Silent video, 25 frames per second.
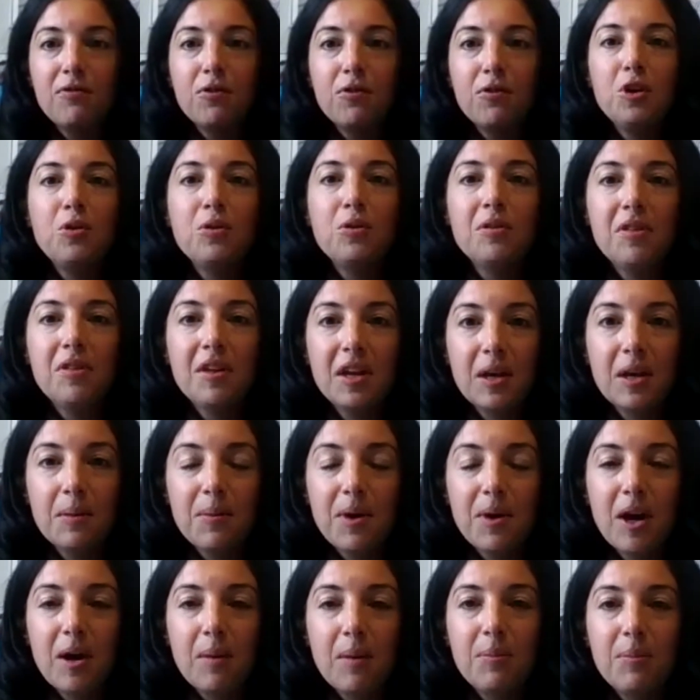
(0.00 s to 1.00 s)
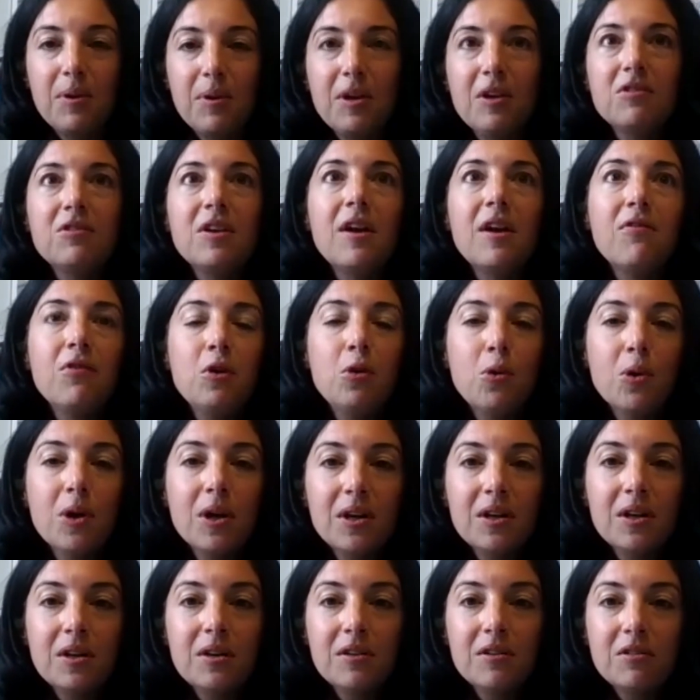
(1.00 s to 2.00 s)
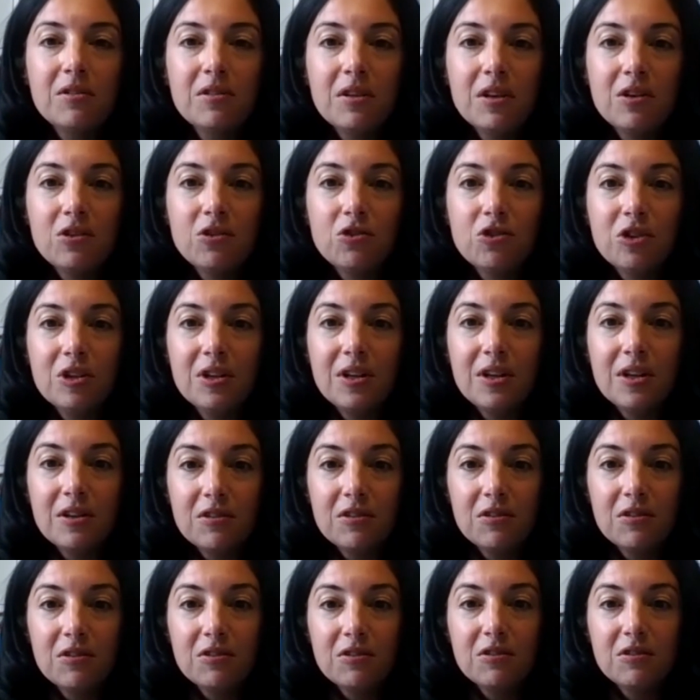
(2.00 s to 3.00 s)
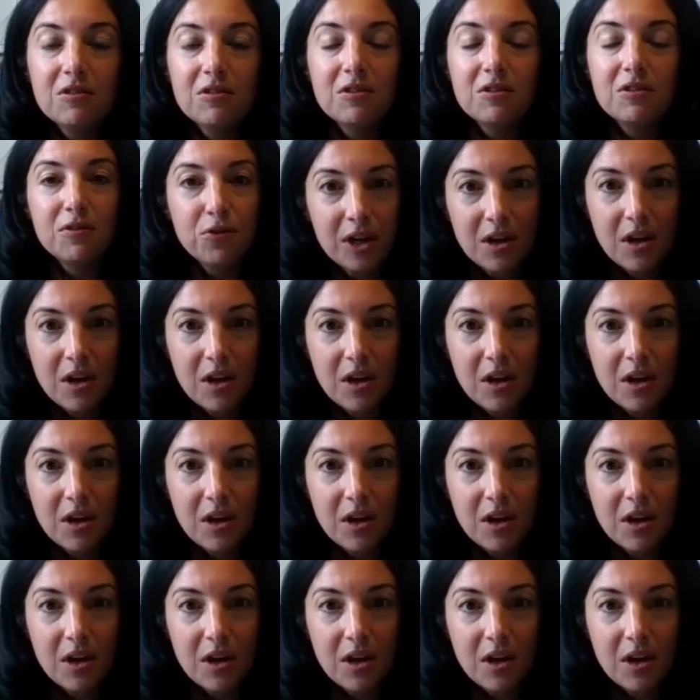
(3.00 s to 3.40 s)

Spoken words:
for you to think about because every organization is different.